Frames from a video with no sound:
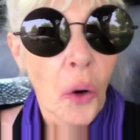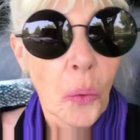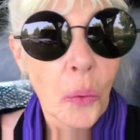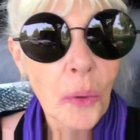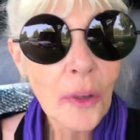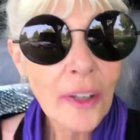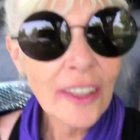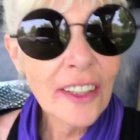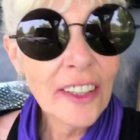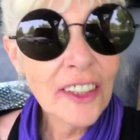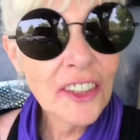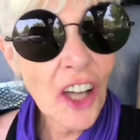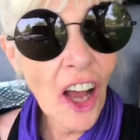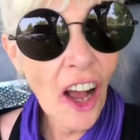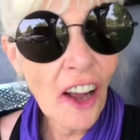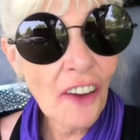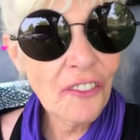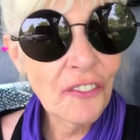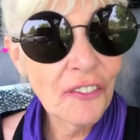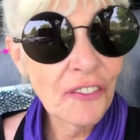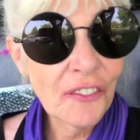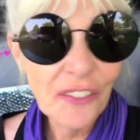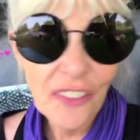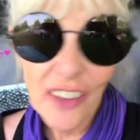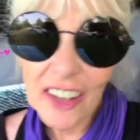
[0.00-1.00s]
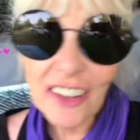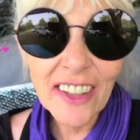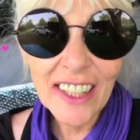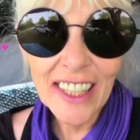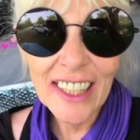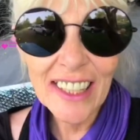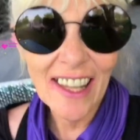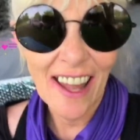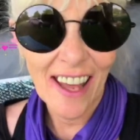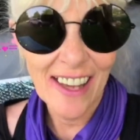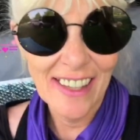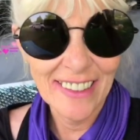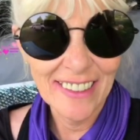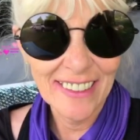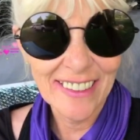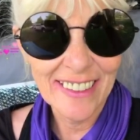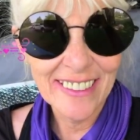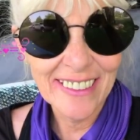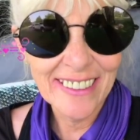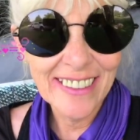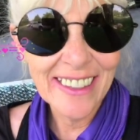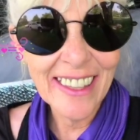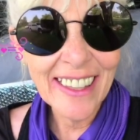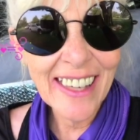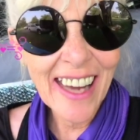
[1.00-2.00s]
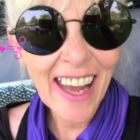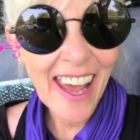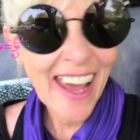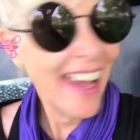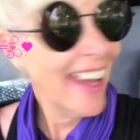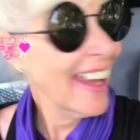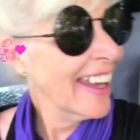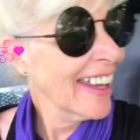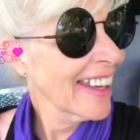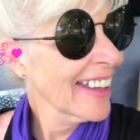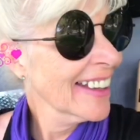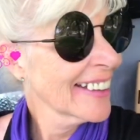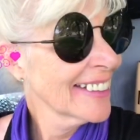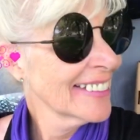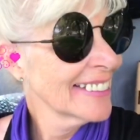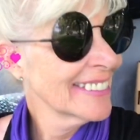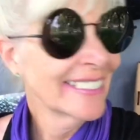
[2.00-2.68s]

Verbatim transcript: We're going to talk fairy lights today.